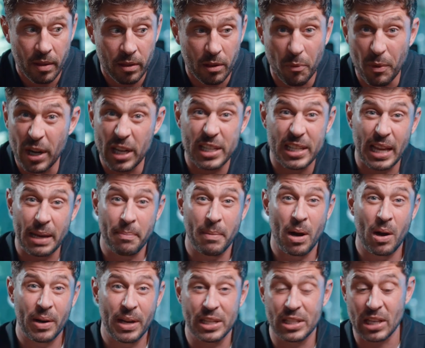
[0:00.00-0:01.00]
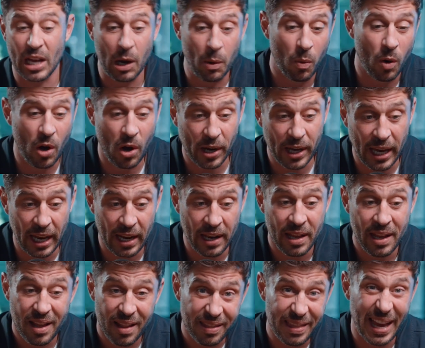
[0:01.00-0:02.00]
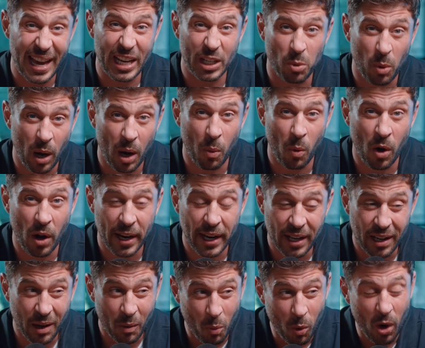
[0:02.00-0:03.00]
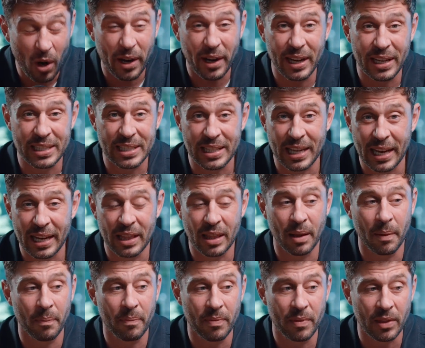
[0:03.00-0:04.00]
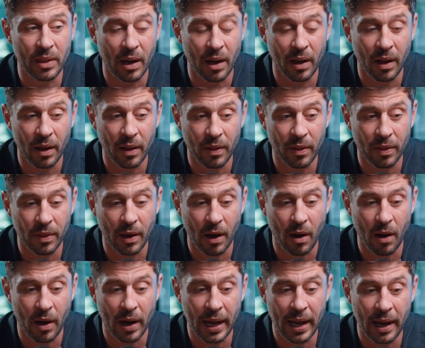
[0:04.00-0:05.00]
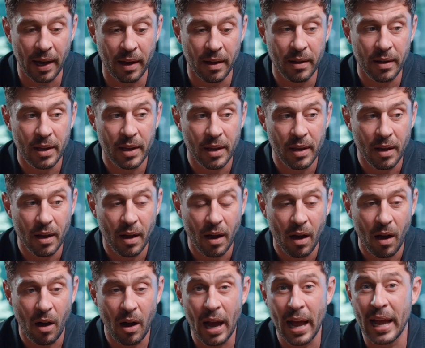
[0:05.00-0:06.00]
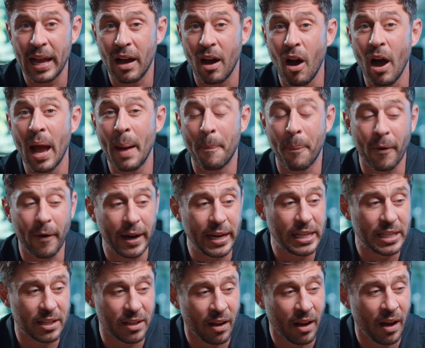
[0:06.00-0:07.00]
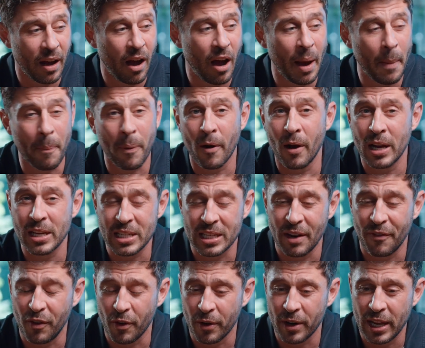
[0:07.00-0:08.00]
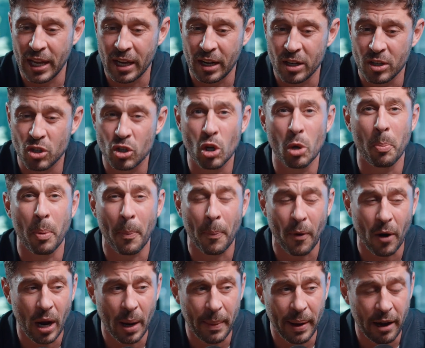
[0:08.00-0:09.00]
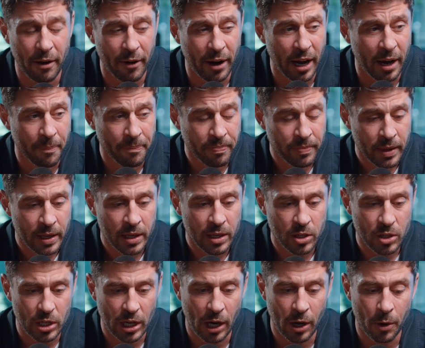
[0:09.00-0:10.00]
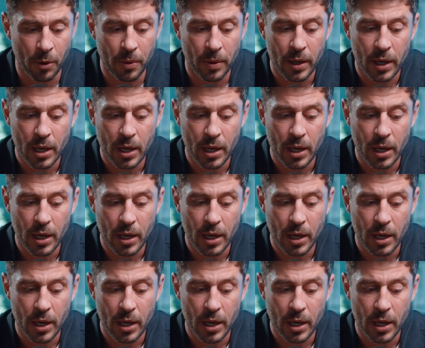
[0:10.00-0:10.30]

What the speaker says: real estate markets that I work in. That is what I work in. I work, as I say, in the high price, and if you're in England, super prime area. So